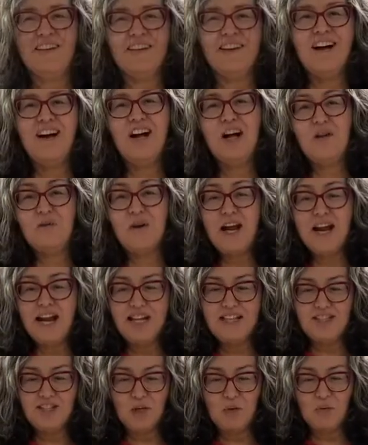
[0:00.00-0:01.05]
All
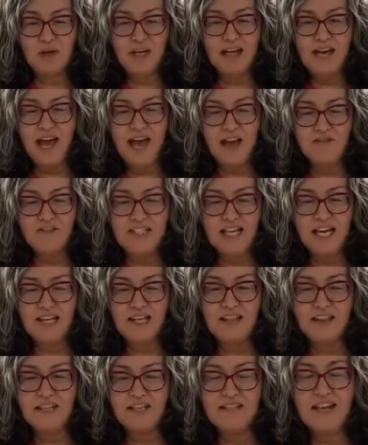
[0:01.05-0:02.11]
right, so we have
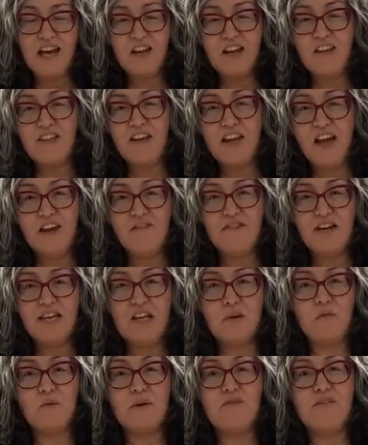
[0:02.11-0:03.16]
taken these out of the oven
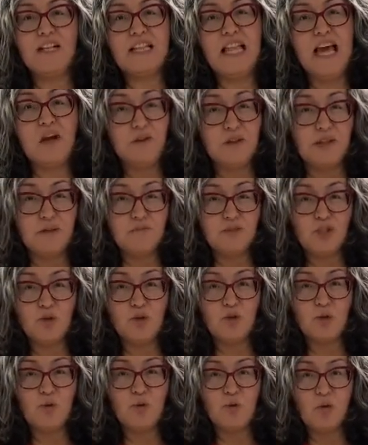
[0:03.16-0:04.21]
and we've allowed them to
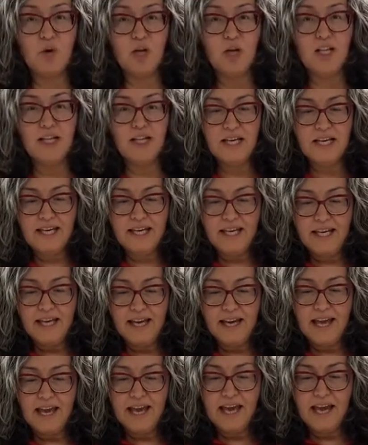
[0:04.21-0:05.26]
cool,
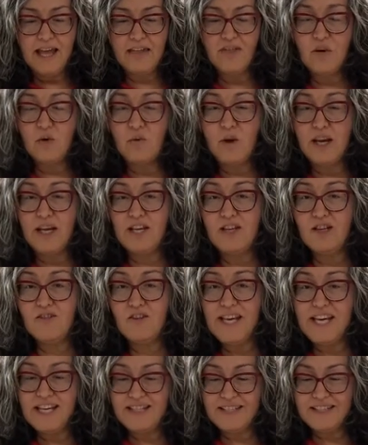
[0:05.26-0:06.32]
and they're ready to
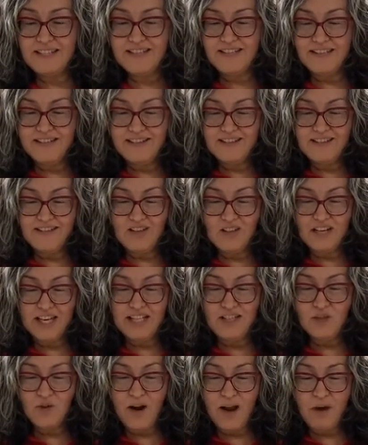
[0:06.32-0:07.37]
eat. So
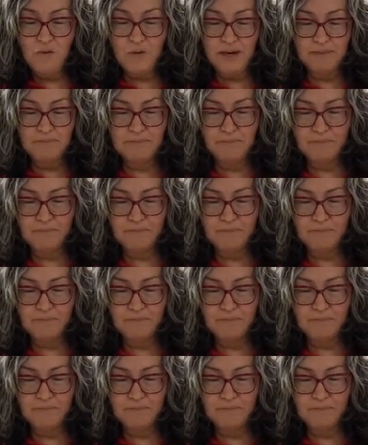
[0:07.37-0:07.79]
let's try one.